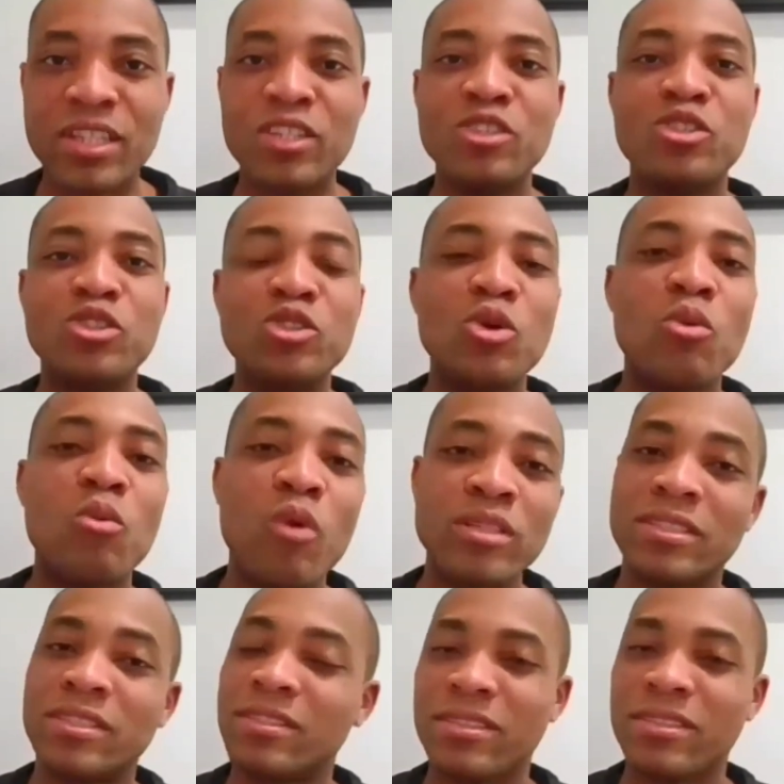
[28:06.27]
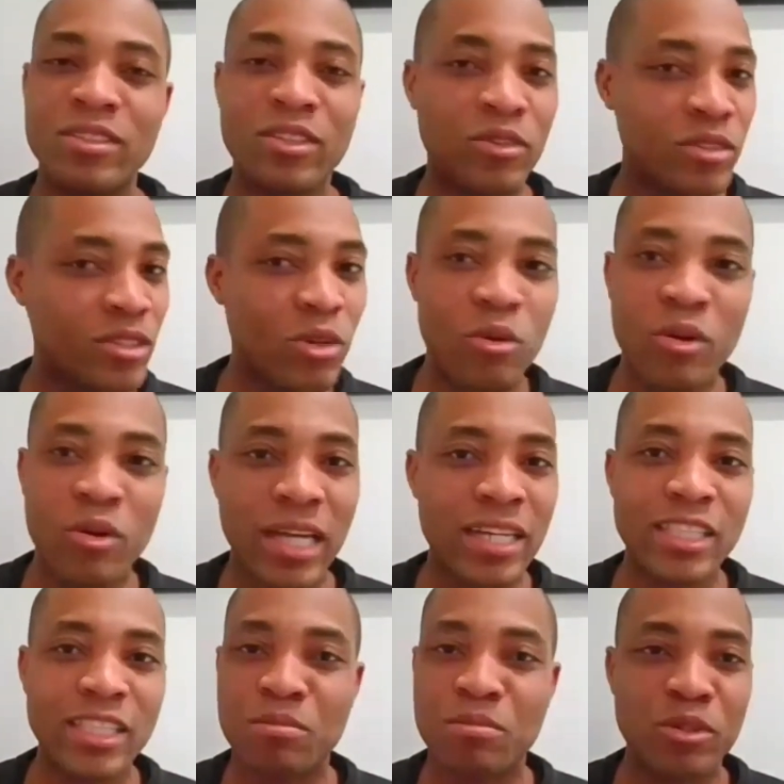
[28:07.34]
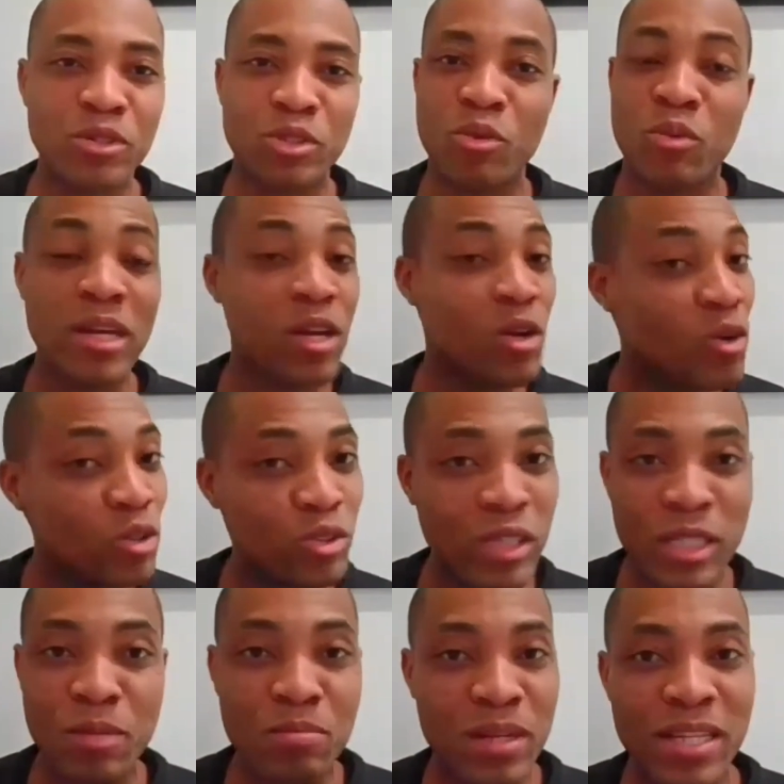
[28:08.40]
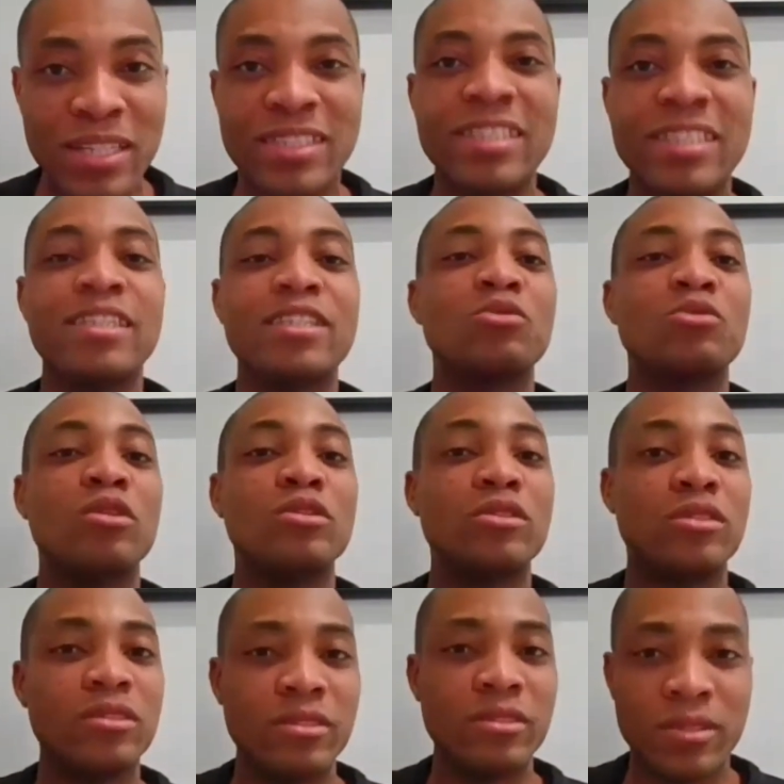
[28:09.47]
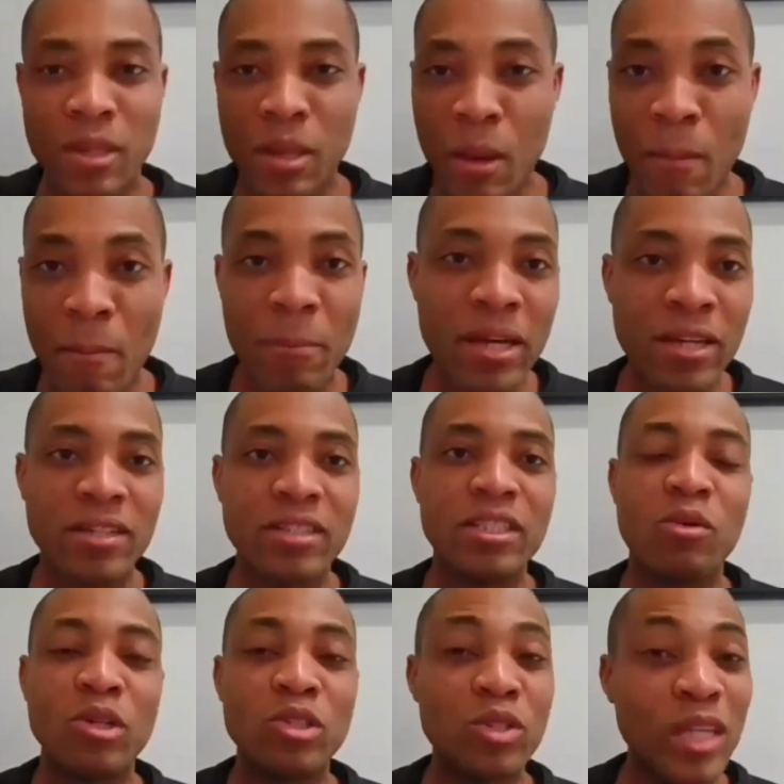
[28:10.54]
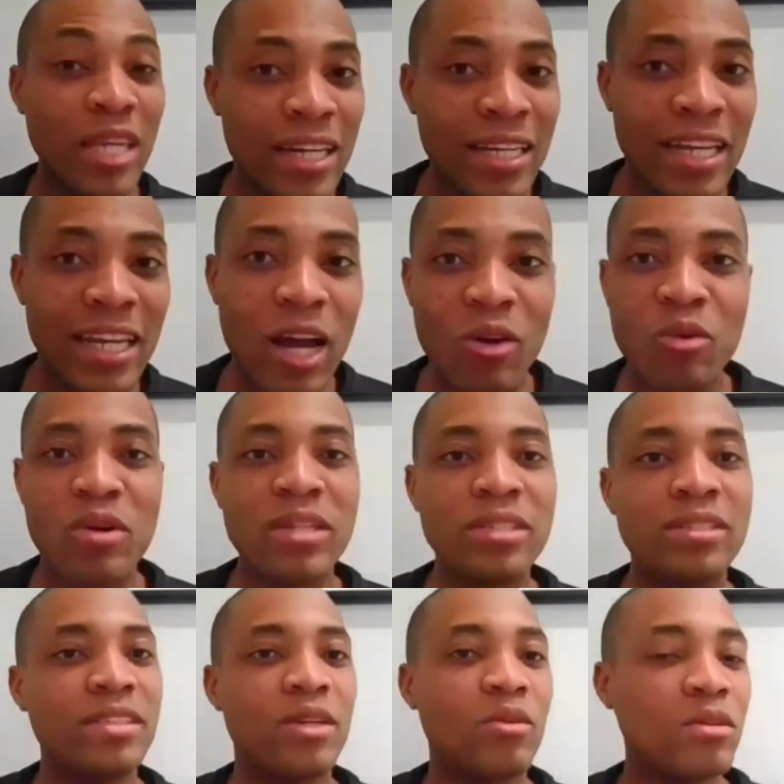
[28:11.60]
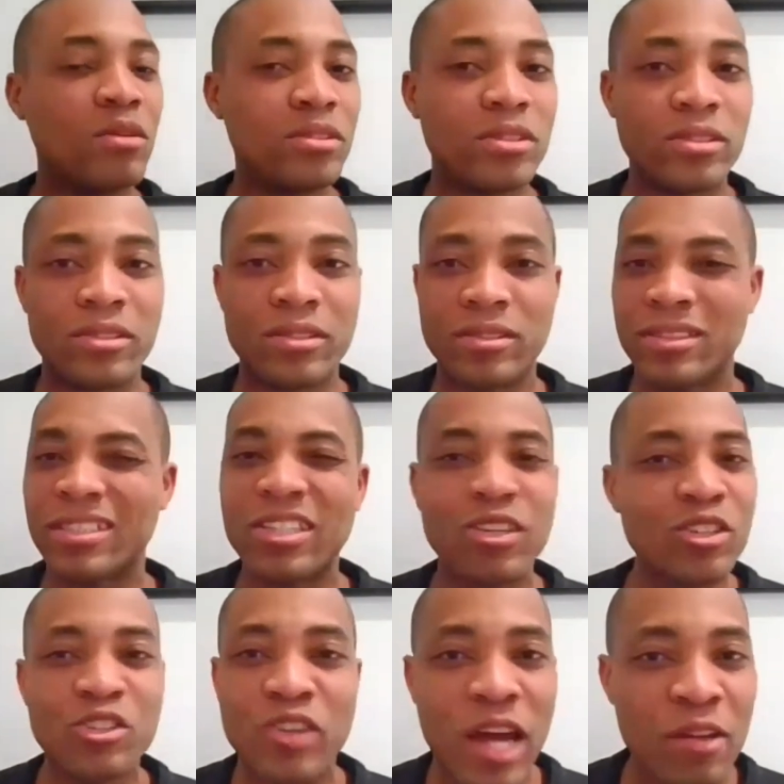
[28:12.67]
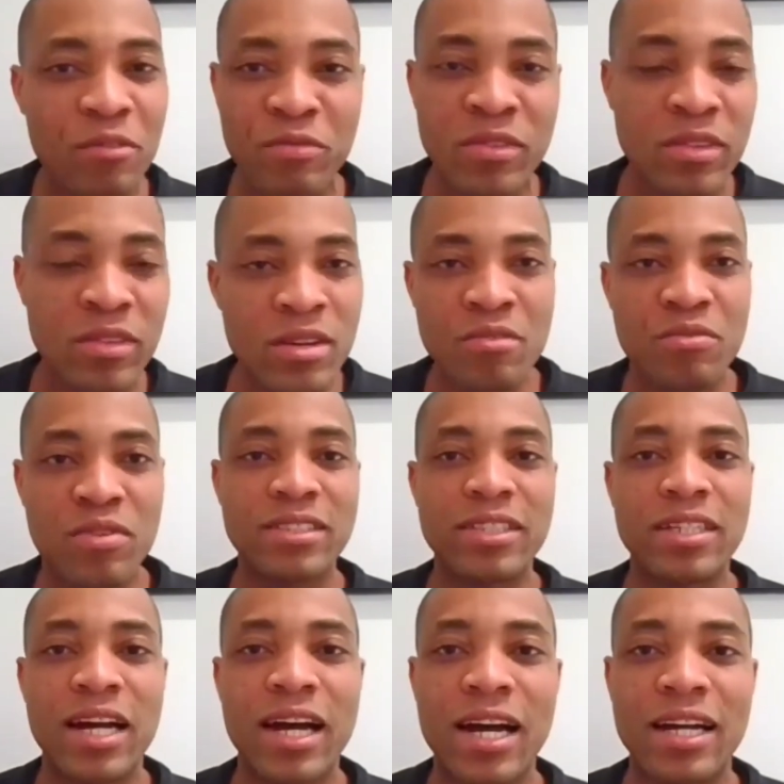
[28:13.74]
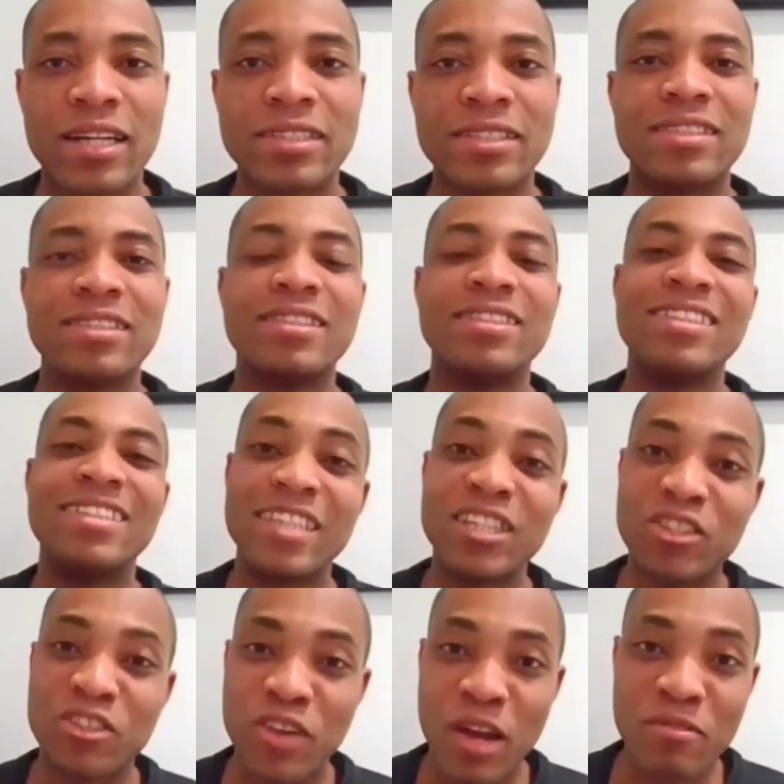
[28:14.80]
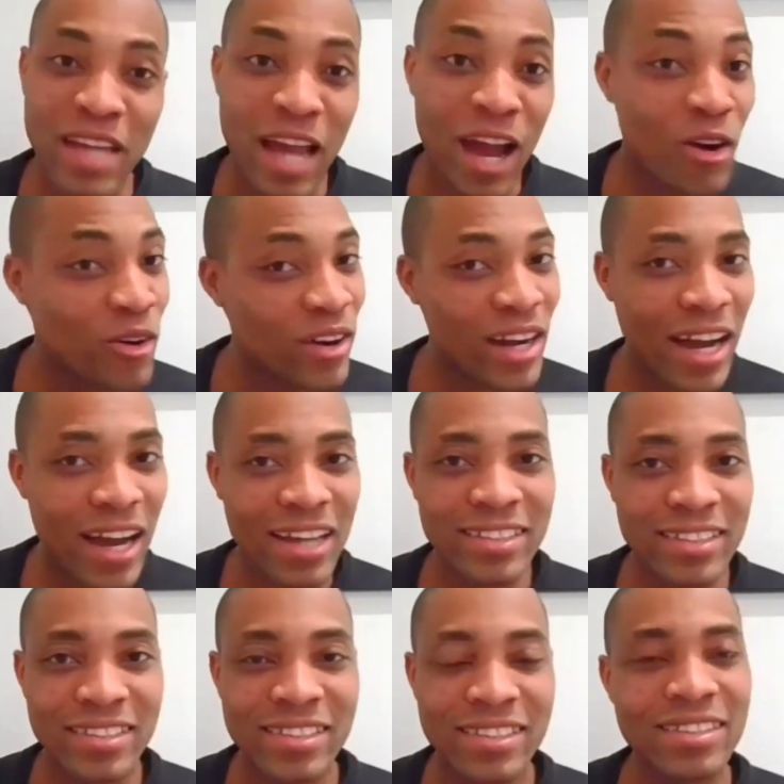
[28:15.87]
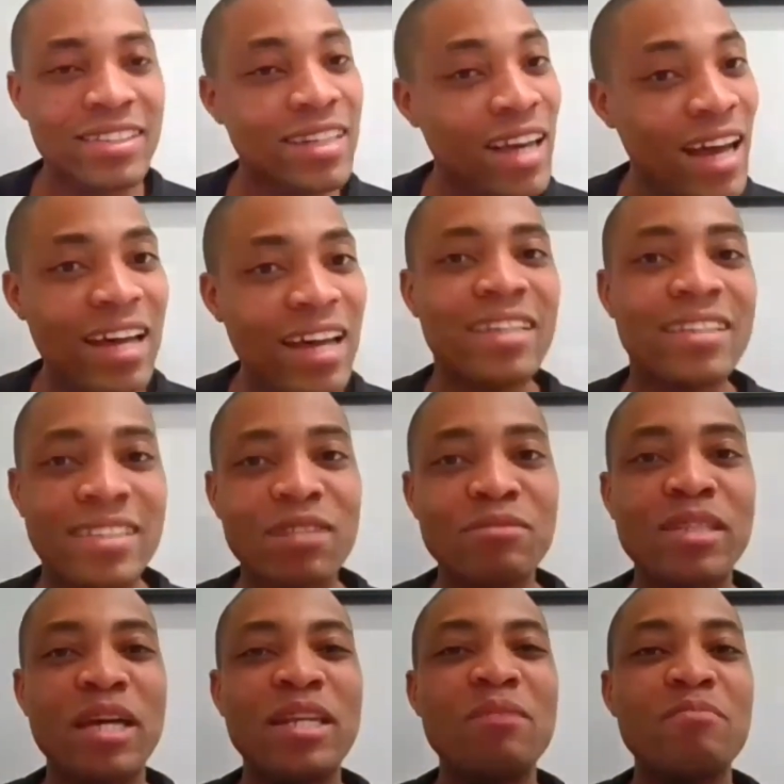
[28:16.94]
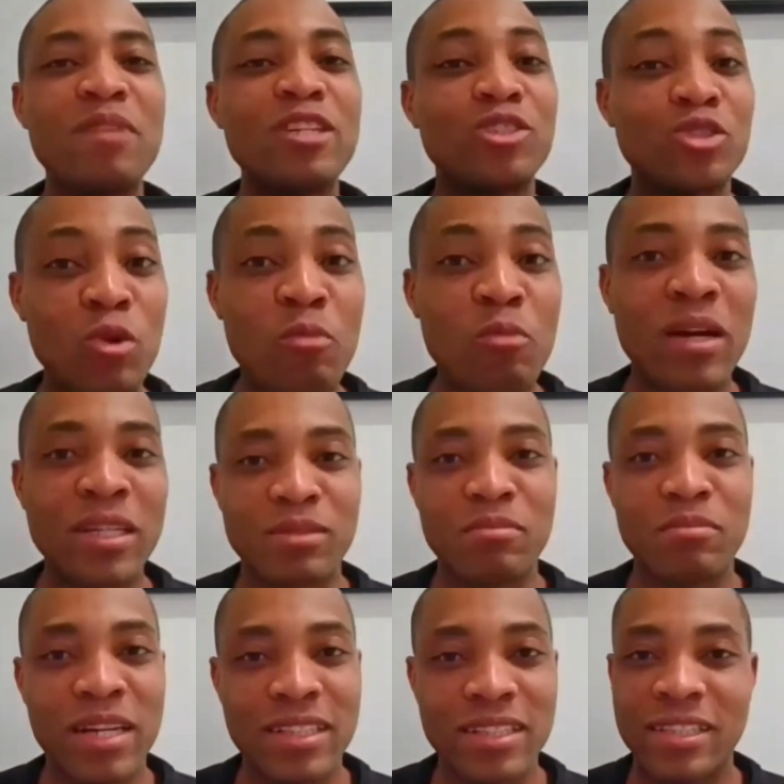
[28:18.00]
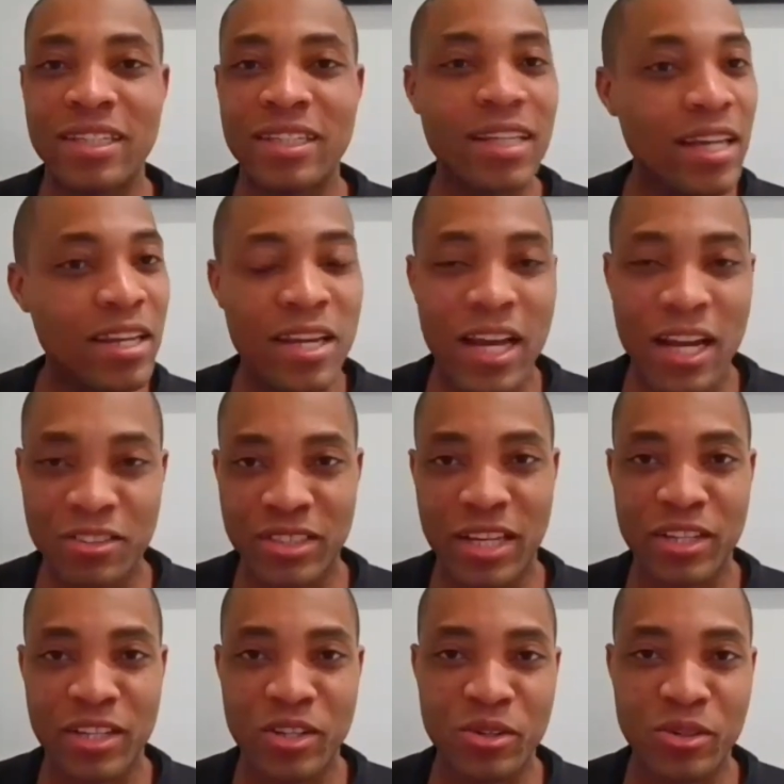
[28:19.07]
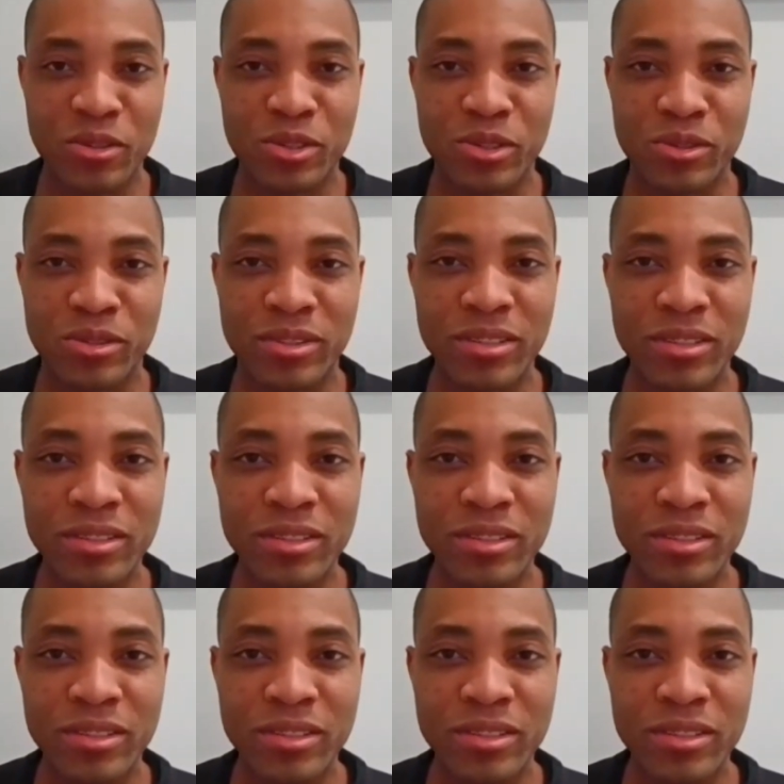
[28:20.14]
You need to know what, you know what Chinese people do. When they go to any place, they just want to mingle. They want to learn the language. They don't drive flashy cars. They drive their own cars. At the same time, they make so much money in any country that they go to.